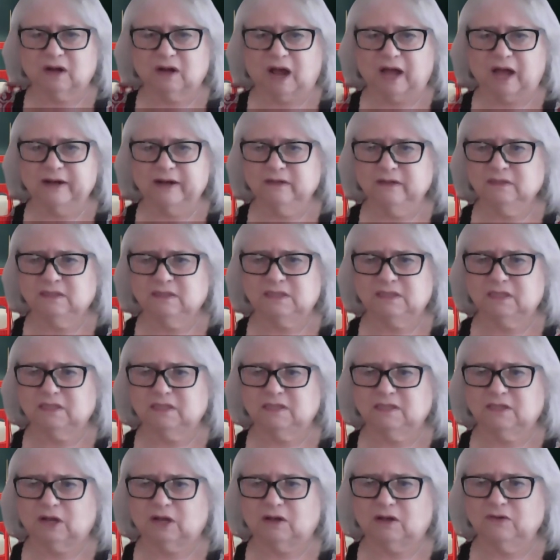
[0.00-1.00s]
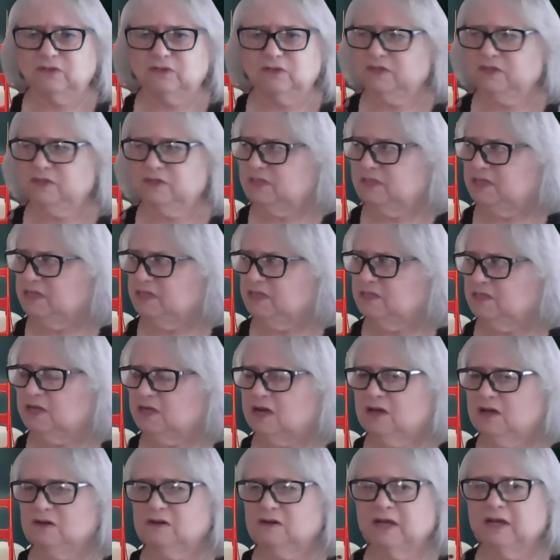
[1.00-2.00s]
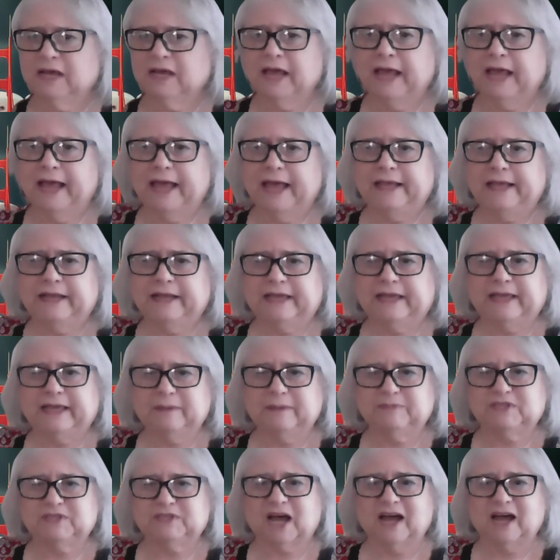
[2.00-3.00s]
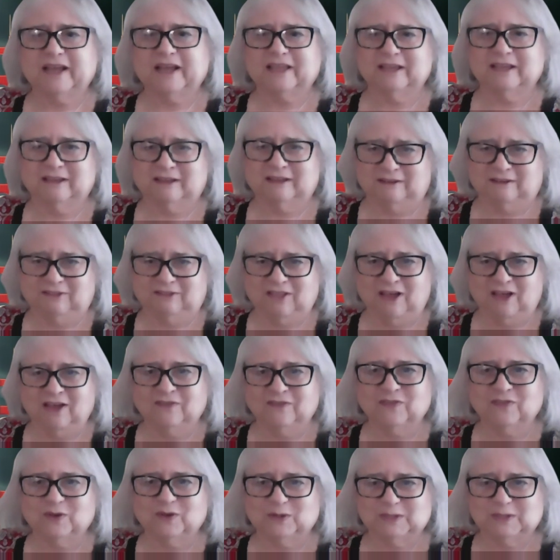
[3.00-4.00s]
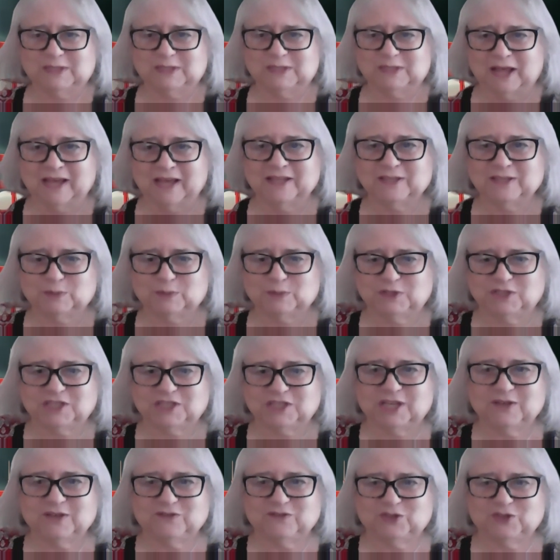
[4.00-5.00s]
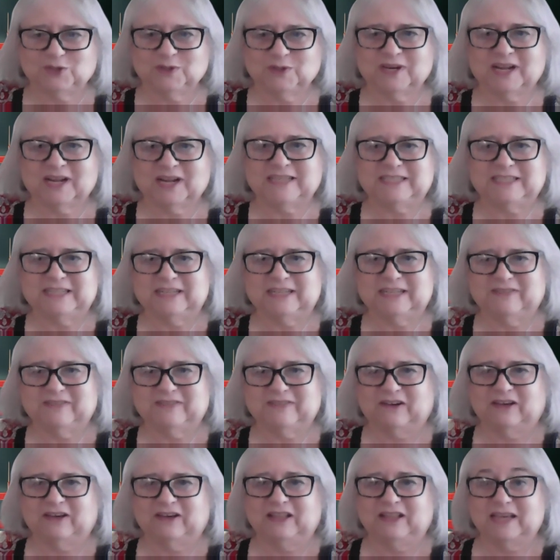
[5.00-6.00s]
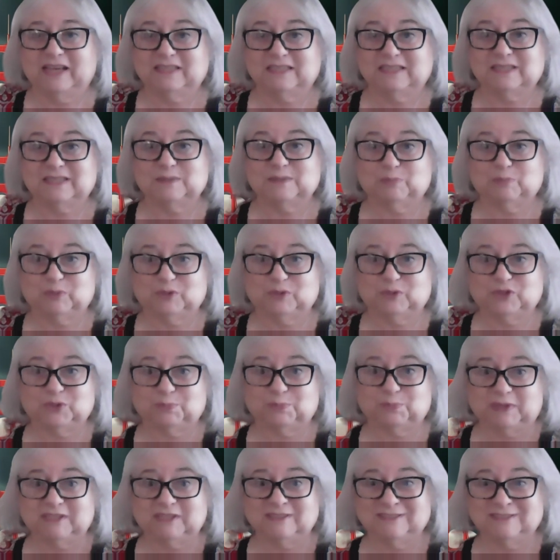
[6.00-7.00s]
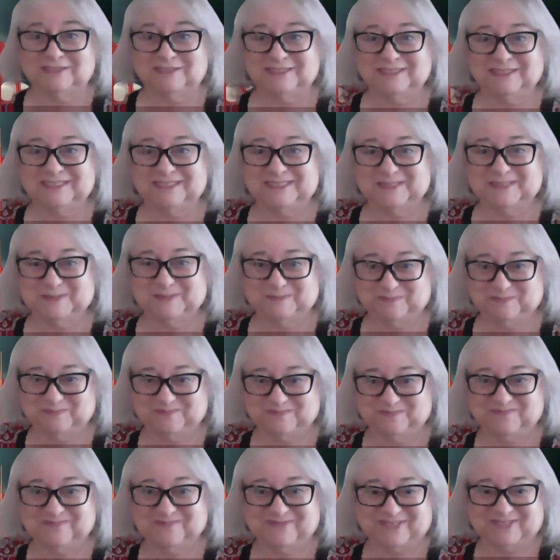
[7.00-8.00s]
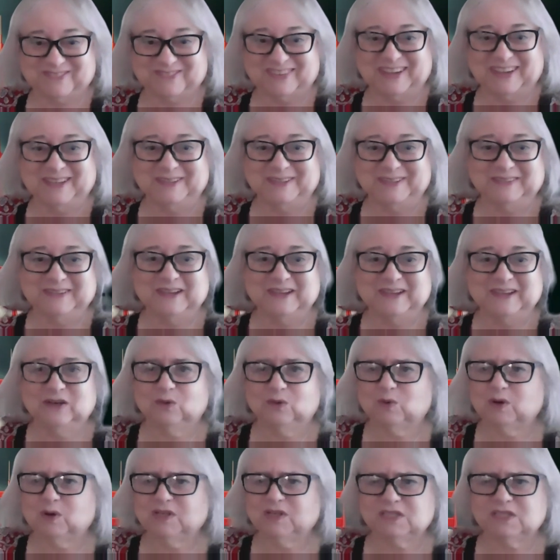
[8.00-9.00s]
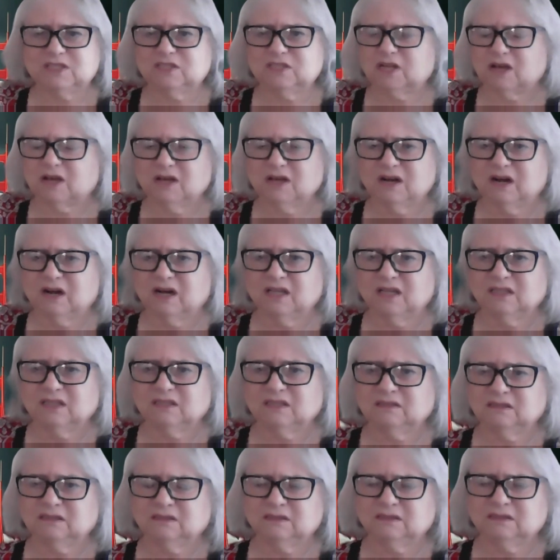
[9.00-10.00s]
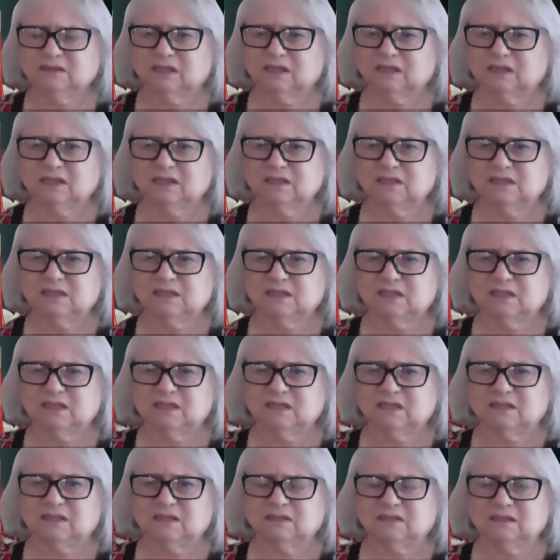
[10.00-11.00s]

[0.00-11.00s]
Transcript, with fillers: I don't see a toad. Do you see a toad? And he kept talking along those lines, which gives you an idea of how he likes to push buttons, right? Where's the toad, Harlan? I don't see the toad.